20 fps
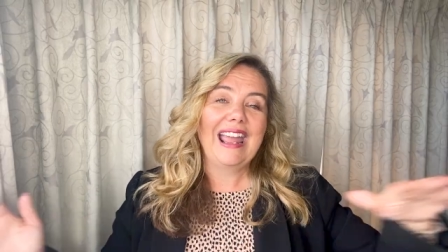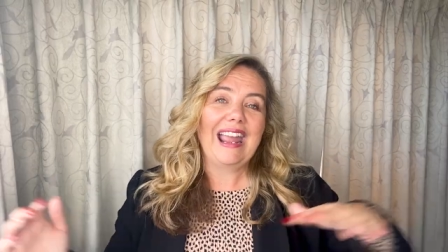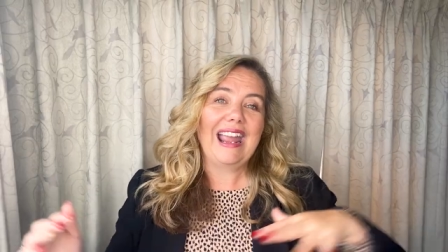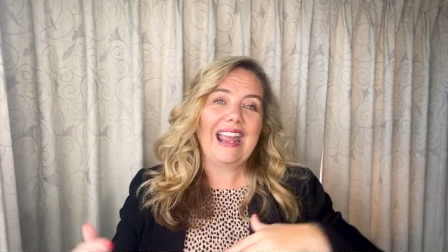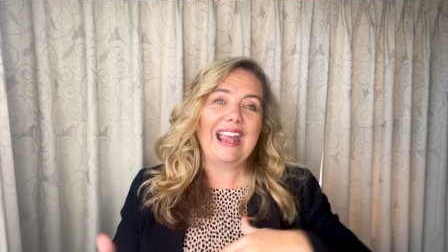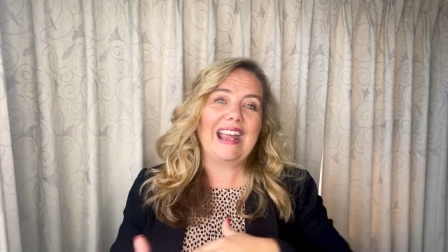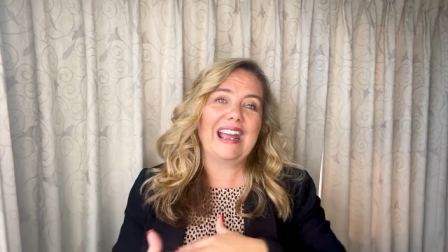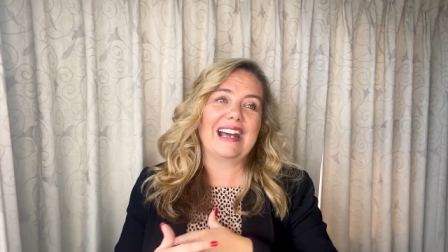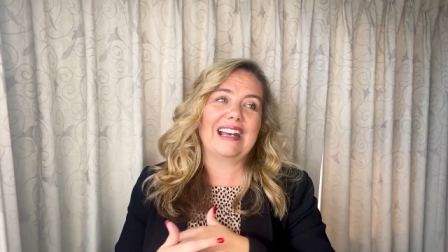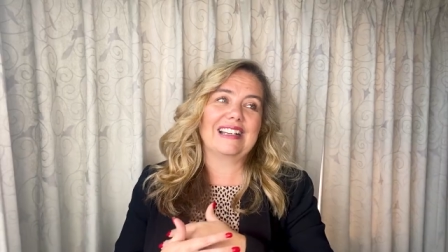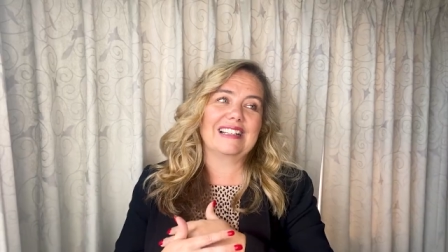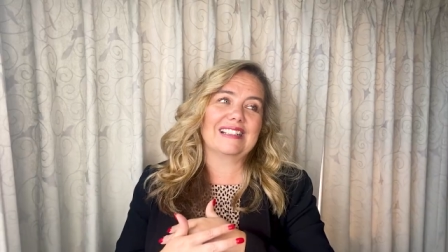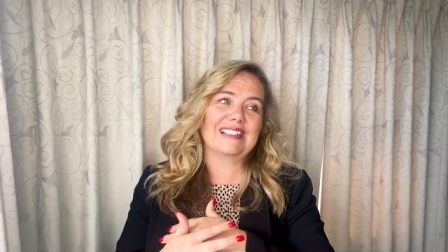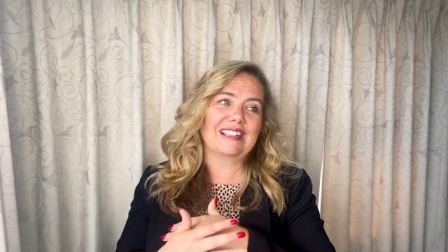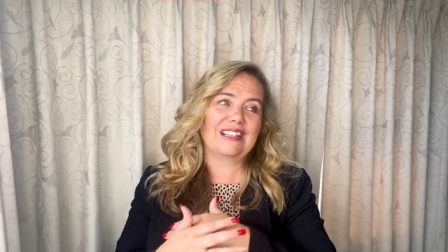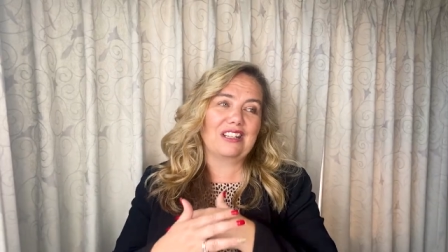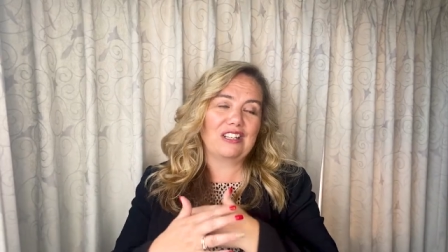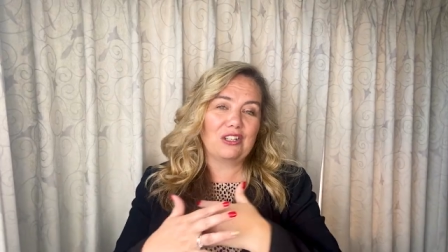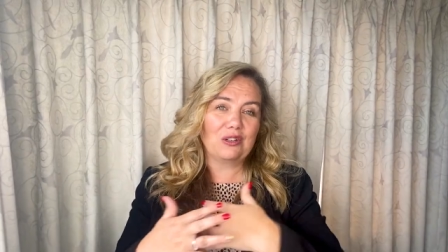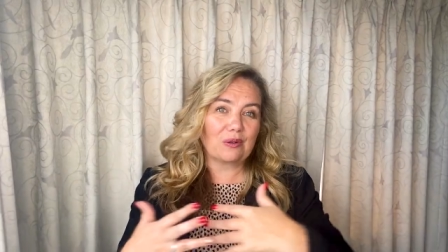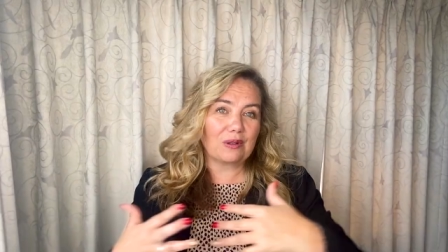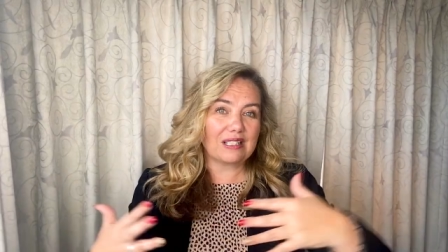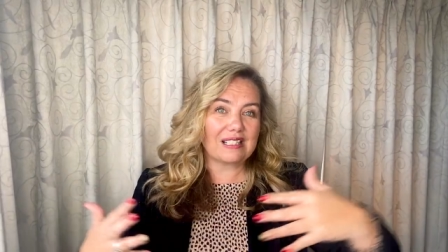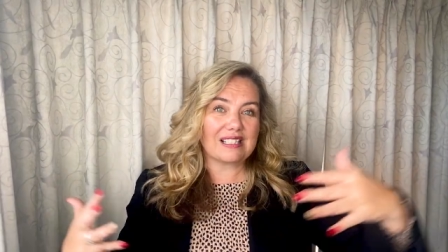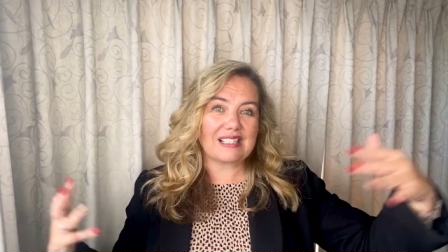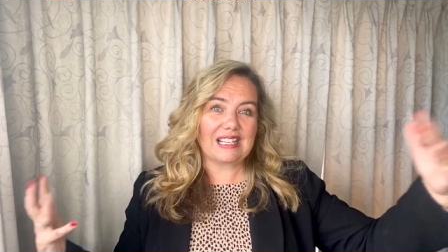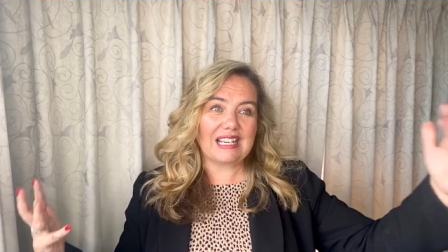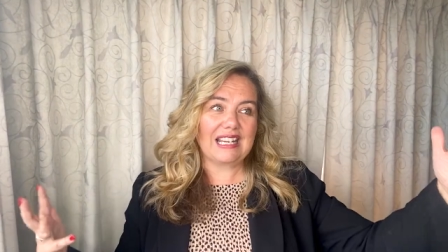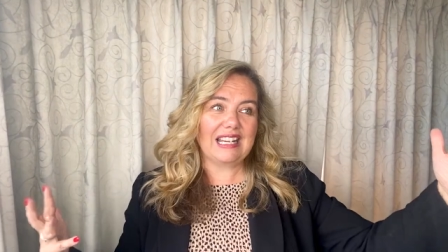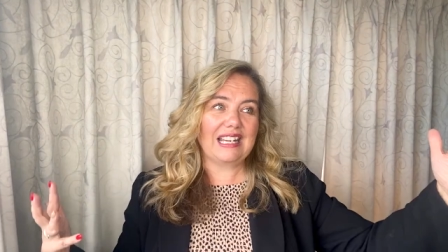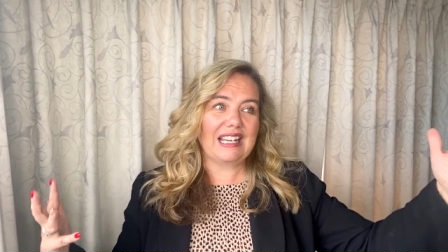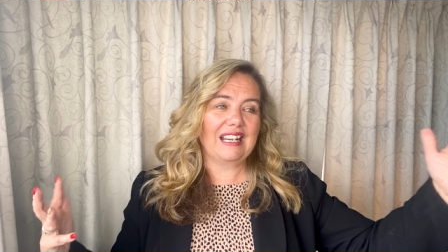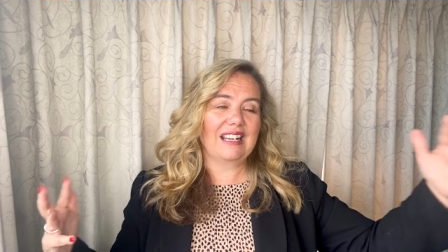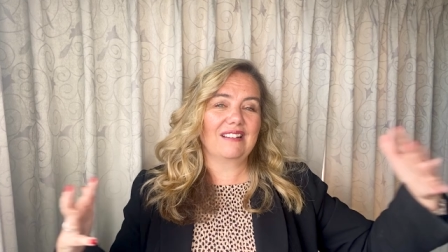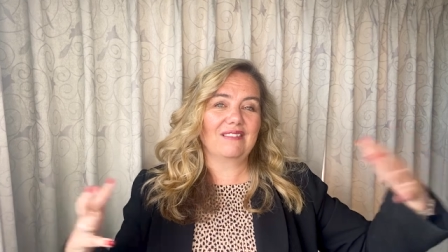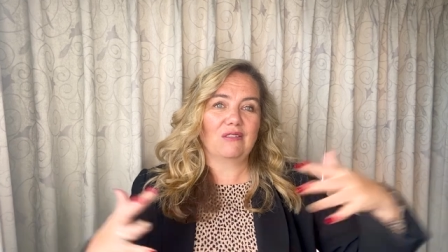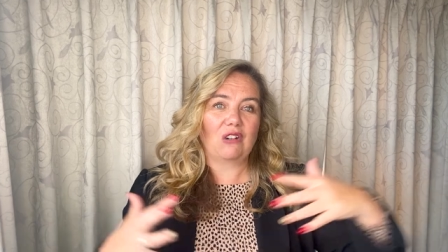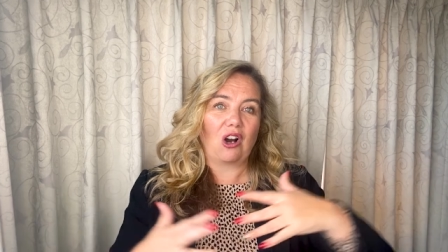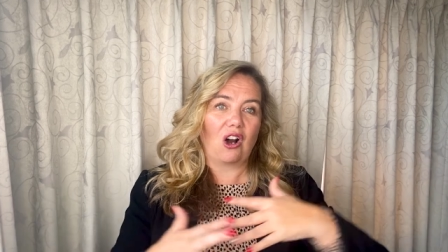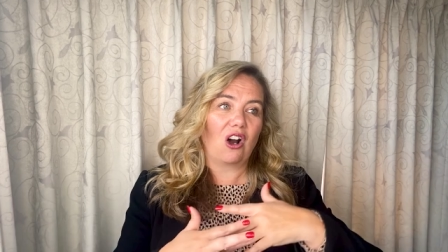and you can see
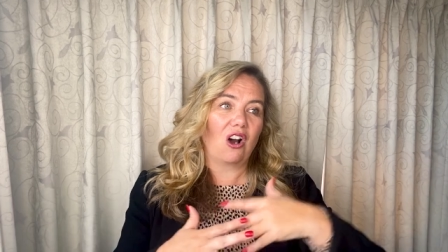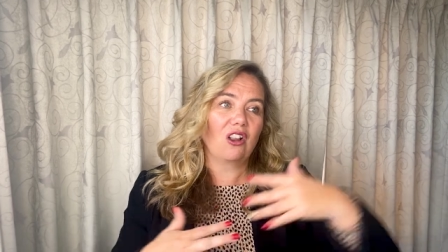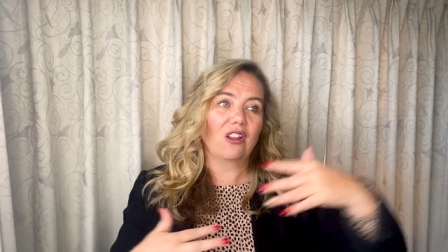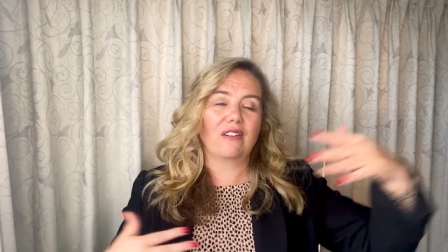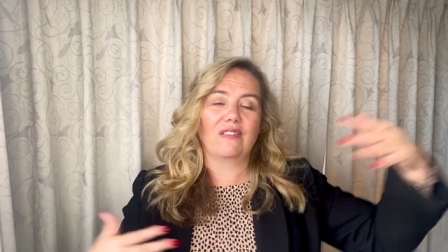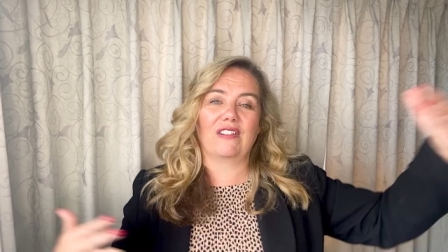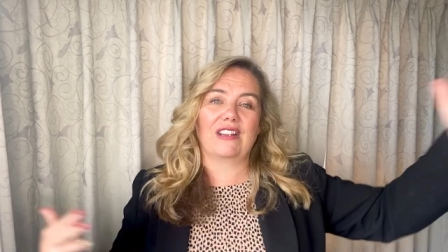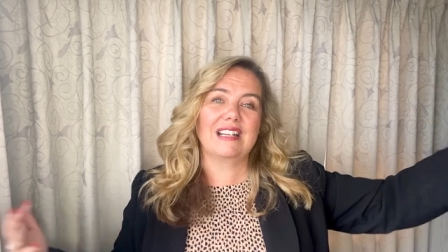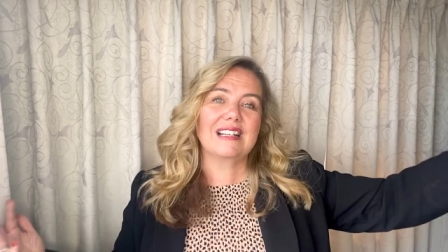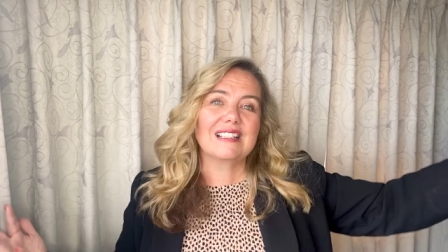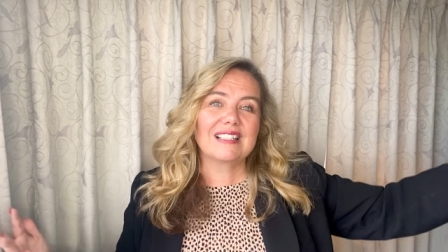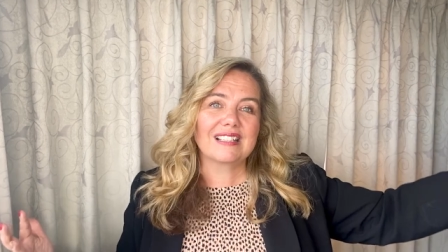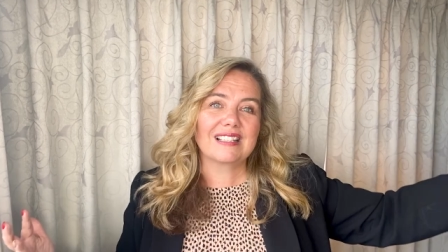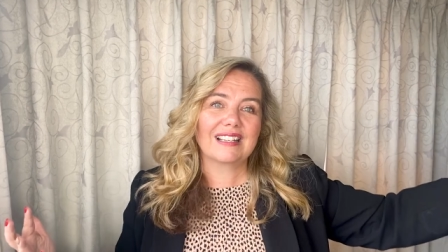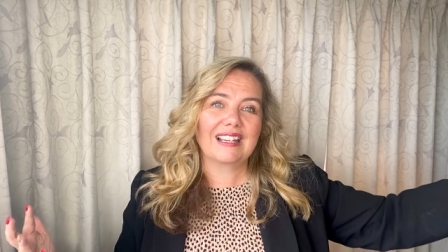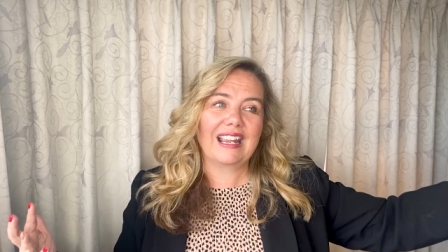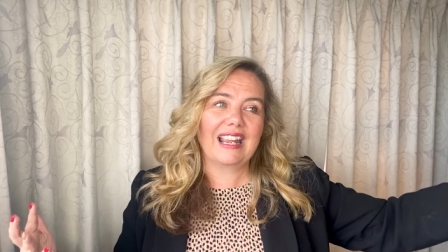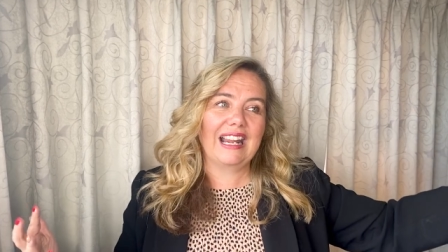all of it,